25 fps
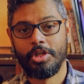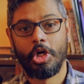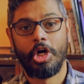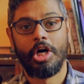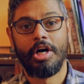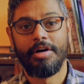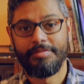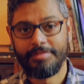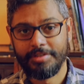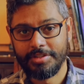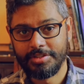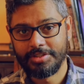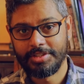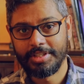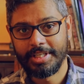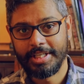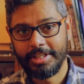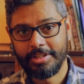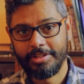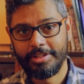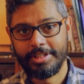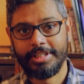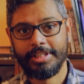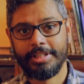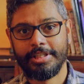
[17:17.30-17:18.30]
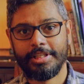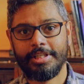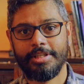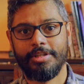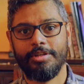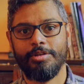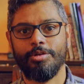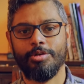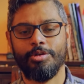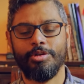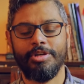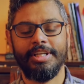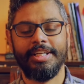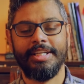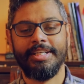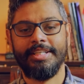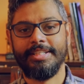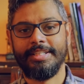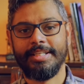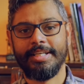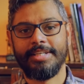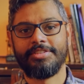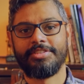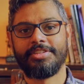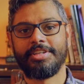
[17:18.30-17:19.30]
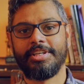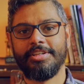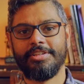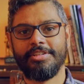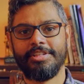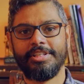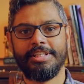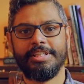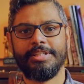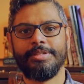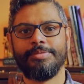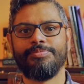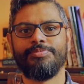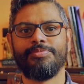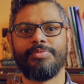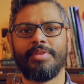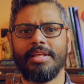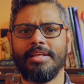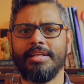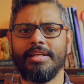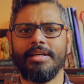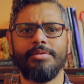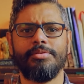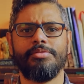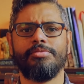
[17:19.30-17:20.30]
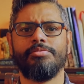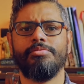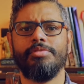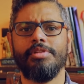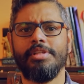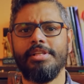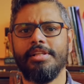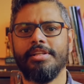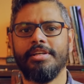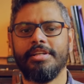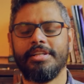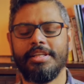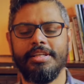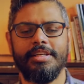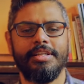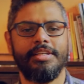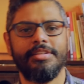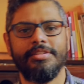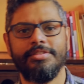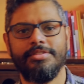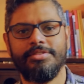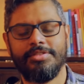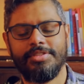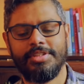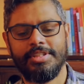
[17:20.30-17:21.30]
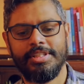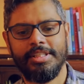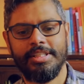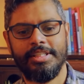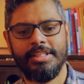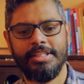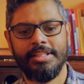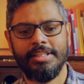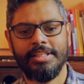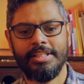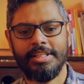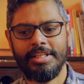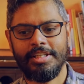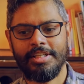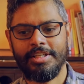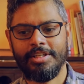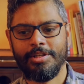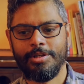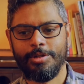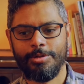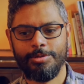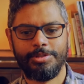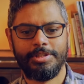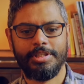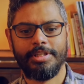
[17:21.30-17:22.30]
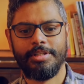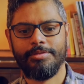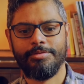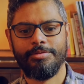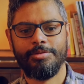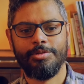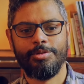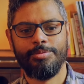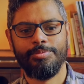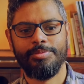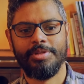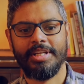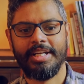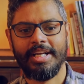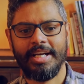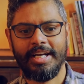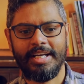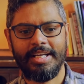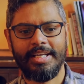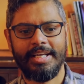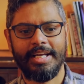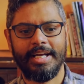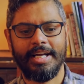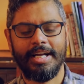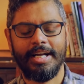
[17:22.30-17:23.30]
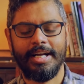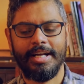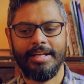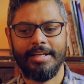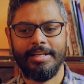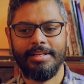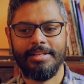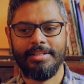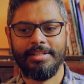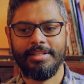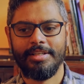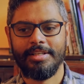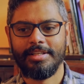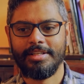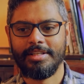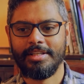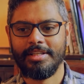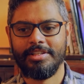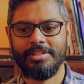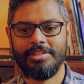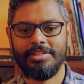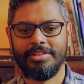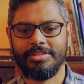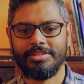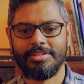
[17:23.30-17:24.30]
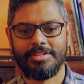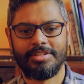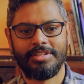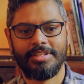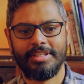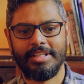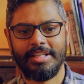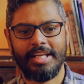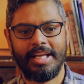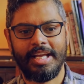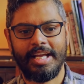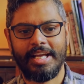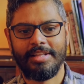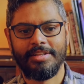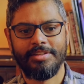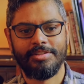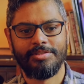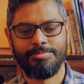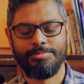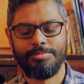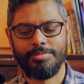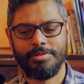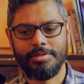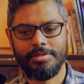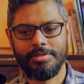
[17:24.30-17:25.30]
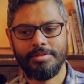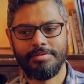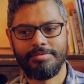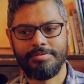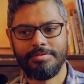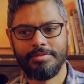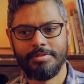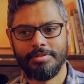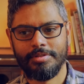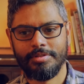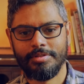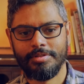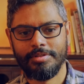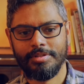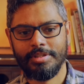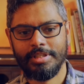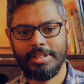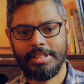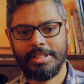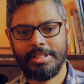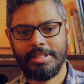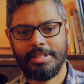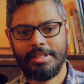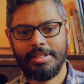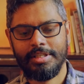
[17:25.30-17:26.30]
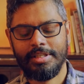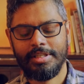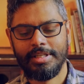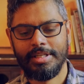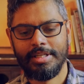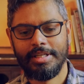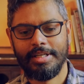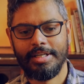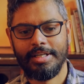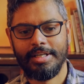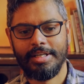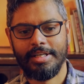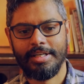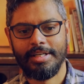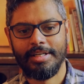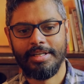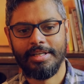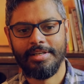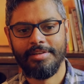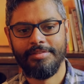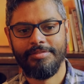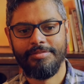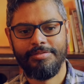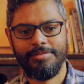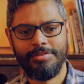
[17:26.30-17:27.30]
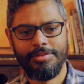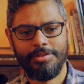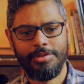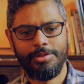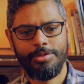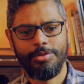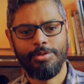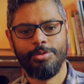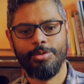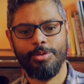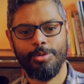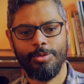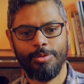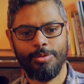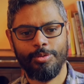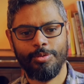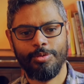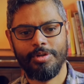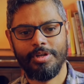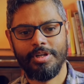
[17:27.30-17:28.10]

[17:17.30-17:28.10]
office area or a desk area, and I was really lucky because the hotel room that I had just had this beautiful view